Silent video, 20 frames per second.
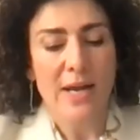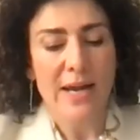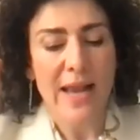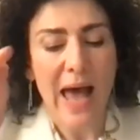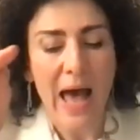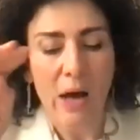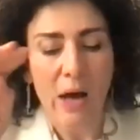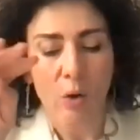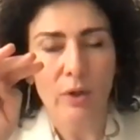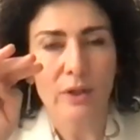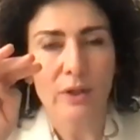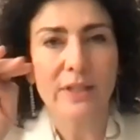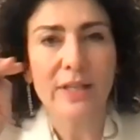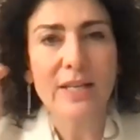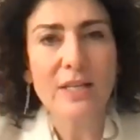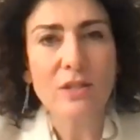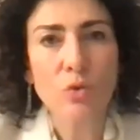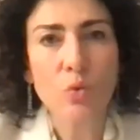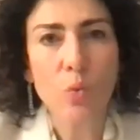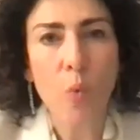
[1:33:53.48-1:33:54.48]
Now,
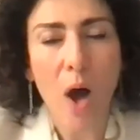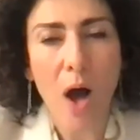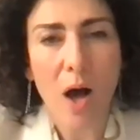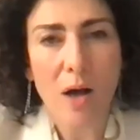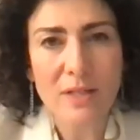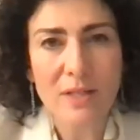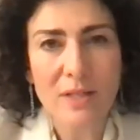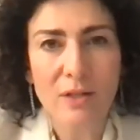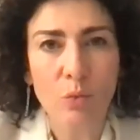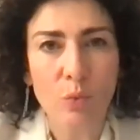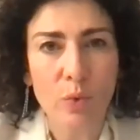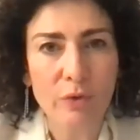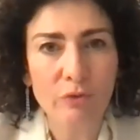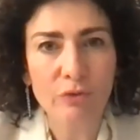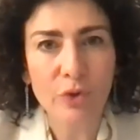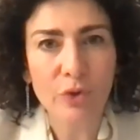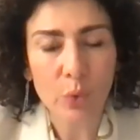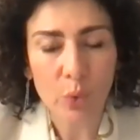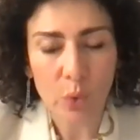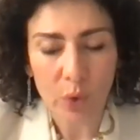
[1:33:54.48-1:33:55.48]
this was
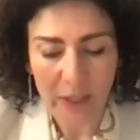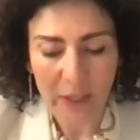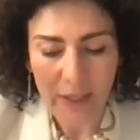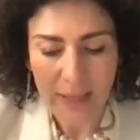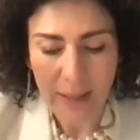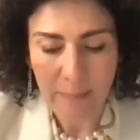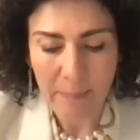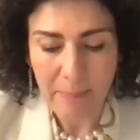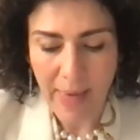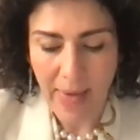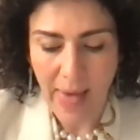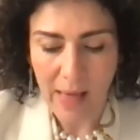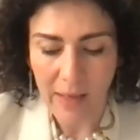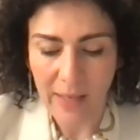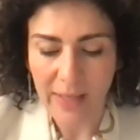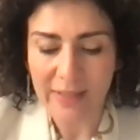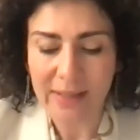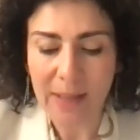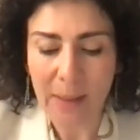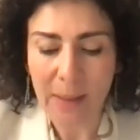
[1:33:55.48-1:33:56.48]
review in appeal,
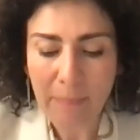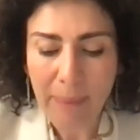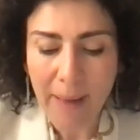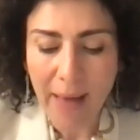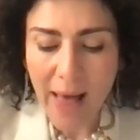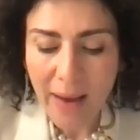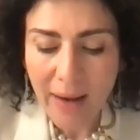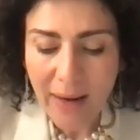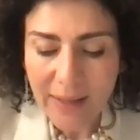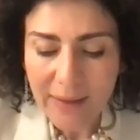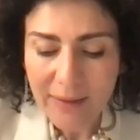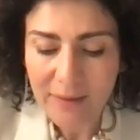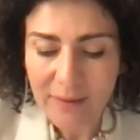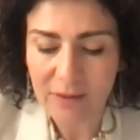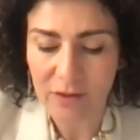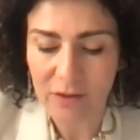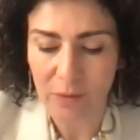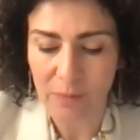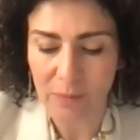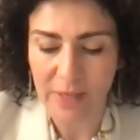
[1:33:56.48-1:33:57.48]
and the appellate
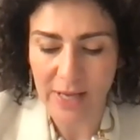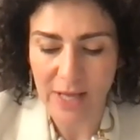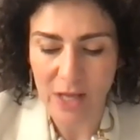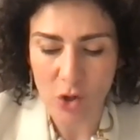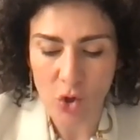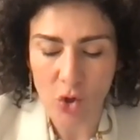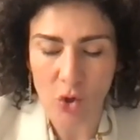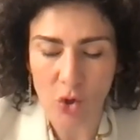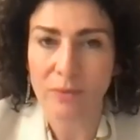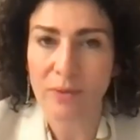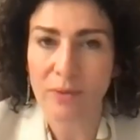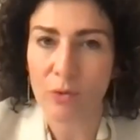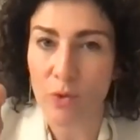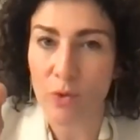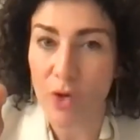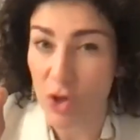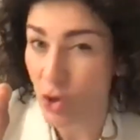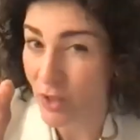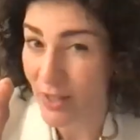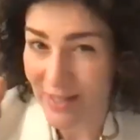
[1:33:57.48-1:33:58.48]
determination
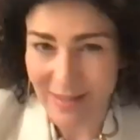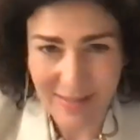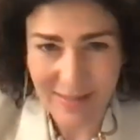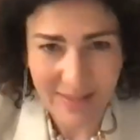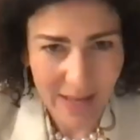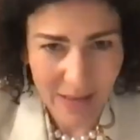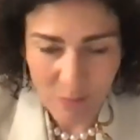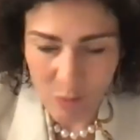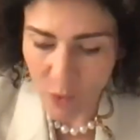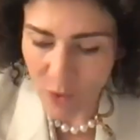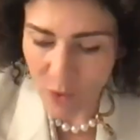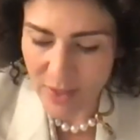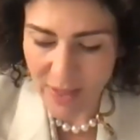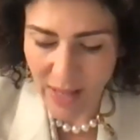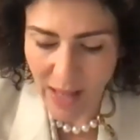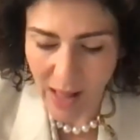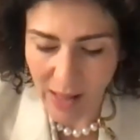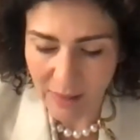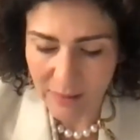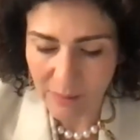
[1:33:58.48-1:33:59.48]
reached the same
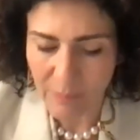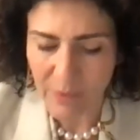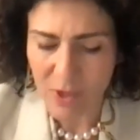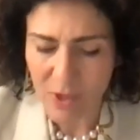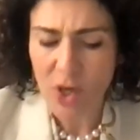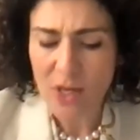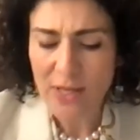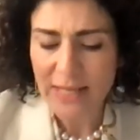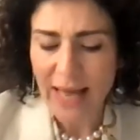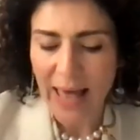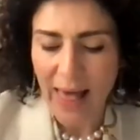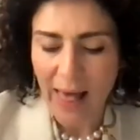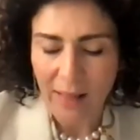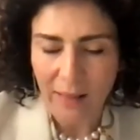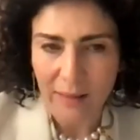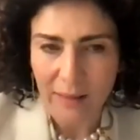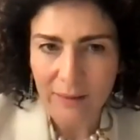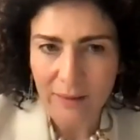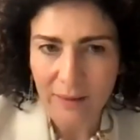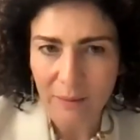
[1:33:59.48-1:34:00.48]
result, but just
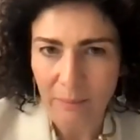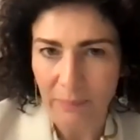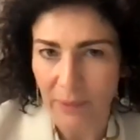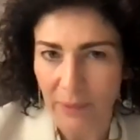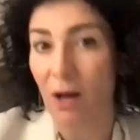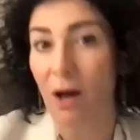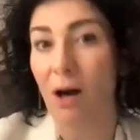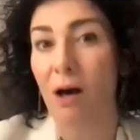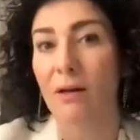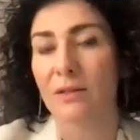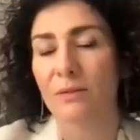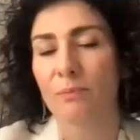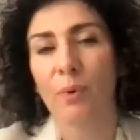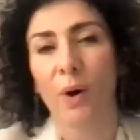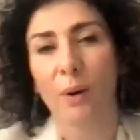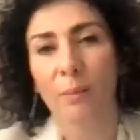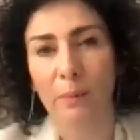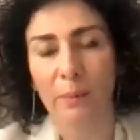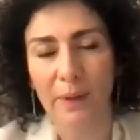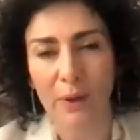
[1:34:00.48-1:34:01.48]
held, because
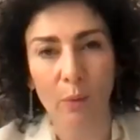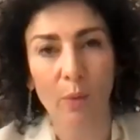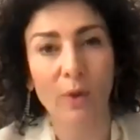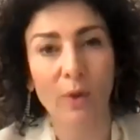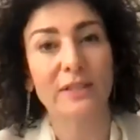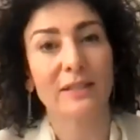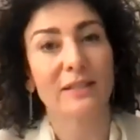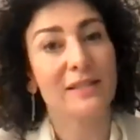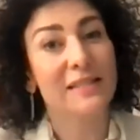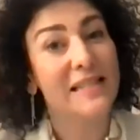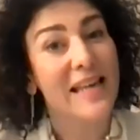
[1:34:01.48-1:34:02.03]
probably it was a